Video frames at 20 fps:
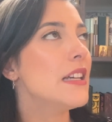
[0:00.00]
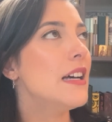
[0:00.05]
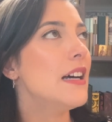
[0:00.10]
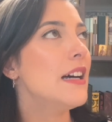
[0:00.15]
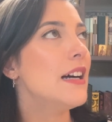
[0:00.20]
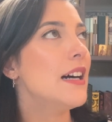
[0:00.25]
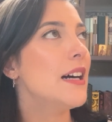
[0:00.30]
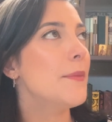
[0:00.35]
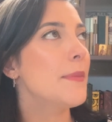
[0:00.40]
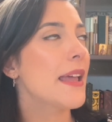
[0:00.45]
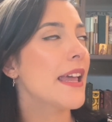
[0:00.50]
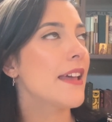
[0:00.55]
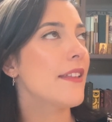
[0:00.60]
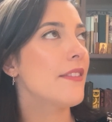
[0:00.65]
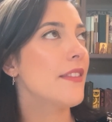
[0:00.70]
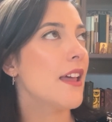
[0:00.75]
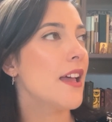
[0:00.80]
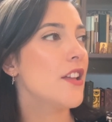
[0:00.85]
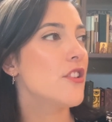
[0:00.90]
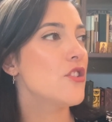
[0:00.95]

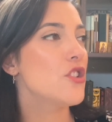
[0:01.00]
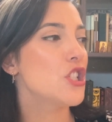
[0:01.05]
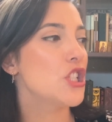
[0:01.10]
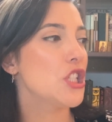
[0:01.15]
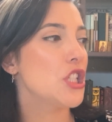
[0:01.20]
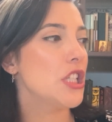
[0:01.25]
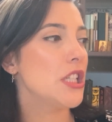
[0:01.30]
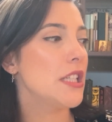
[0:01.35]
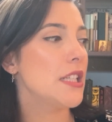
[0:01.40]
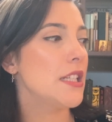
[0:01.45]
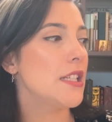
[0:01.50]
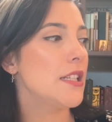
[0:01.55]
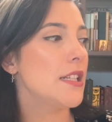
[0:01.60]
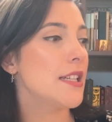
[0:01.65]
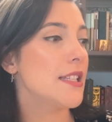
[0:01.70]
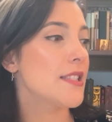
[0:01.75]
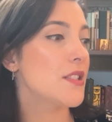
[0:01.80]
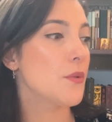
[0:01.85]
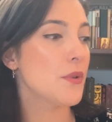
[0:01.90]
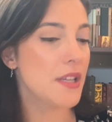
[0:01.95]
And then
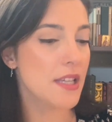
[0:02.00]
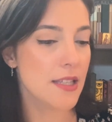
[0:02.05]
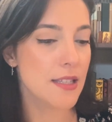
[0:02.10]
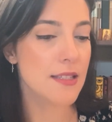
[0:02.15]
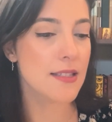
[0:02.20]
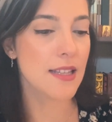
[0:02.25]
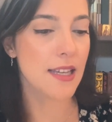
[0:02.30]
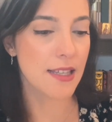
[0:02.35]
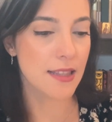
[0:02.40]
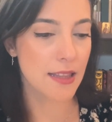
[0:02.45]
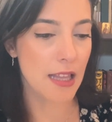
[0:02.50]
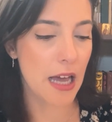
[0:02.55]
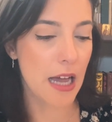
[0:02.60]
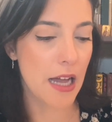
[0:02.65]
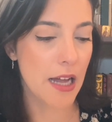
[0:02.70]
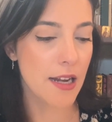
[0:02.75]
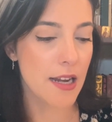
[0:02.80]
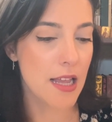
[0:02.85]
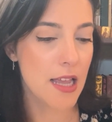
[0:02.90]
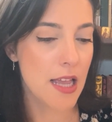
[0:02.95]
so he's like
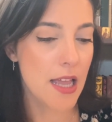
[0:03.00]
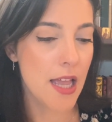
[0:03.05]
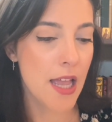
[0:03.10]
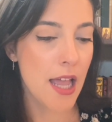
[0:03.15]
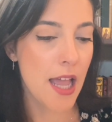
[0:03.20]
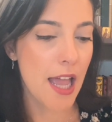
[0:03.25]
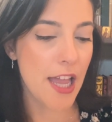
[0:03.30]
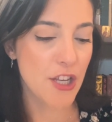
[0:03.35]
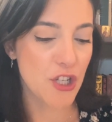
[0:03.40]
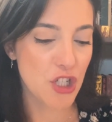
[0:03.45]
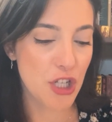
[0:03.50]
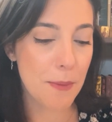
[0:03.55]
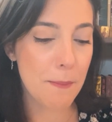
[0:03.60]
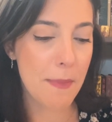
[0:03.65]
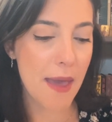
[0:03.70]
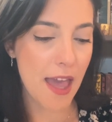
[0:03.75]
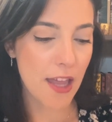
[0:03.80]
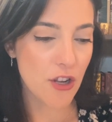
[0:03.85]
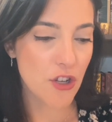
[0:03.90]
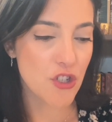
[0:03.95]
that, and she
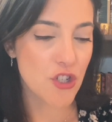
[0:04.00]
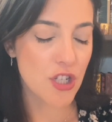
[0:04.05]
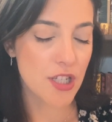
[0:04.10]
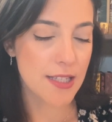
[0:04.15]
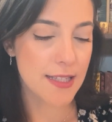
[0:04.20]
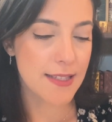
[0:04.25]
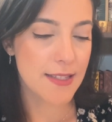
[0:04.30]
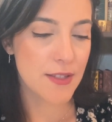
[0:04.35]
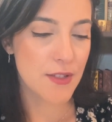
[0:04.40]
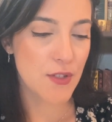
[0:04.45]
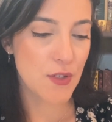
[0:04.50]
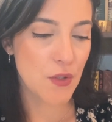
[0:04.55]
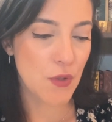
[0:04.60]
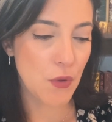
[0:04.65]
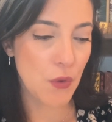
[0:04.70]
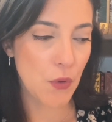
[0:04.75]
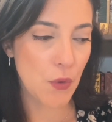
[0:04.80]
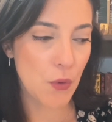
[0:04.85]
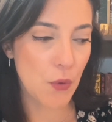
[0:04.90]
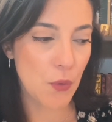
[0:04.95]
manages
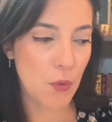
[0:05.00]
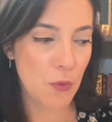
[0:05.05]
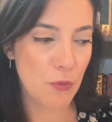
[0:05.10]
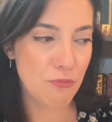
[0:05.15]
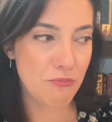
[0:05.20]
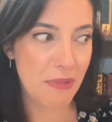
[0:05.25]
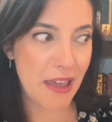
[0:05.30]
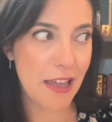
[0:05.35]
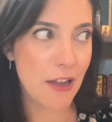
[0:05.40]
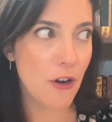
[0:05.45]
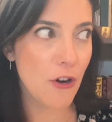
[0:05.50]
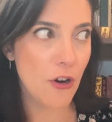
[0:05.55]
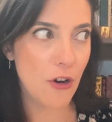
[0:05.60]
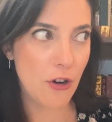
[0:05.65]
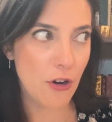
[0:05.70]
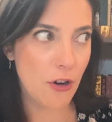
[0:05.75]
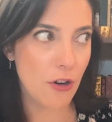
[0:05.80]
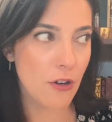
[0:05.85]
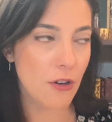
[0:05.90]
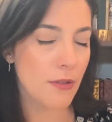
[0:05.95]
to make
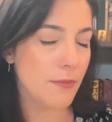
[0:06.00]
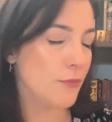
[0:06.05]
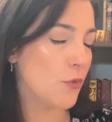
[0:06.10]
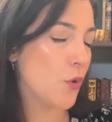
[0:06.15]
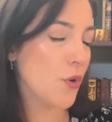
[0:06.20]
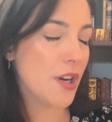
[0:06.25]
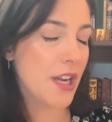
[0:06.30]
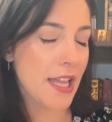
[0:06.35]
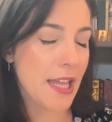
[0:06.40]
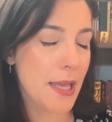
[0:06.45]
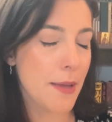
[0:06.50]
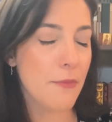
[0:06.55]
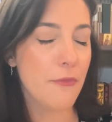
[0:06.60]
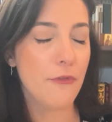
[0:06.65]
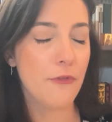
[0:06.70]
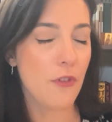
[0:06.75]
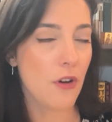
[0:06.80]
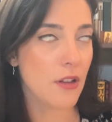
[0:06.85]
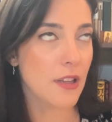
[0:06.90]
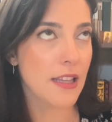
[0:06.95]
her or him
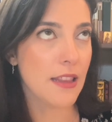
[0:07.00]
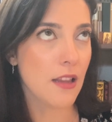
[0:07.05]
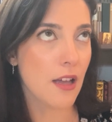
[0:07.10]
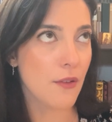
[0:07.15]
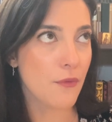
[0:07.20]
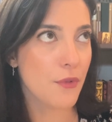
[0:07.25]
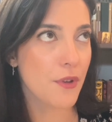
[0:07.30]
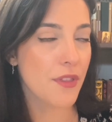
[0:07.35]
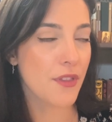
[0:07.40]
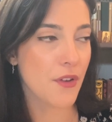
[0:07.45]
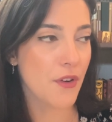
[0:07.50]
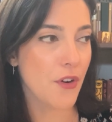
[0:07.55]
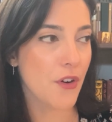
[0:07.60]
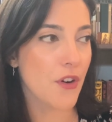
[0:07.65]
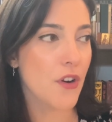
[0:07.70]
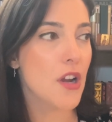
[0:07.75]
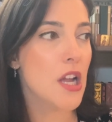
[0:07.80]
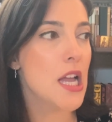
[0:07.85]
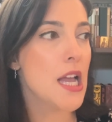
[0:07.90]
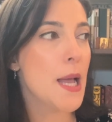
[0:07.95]
fall in love with
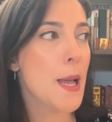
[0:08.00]
her.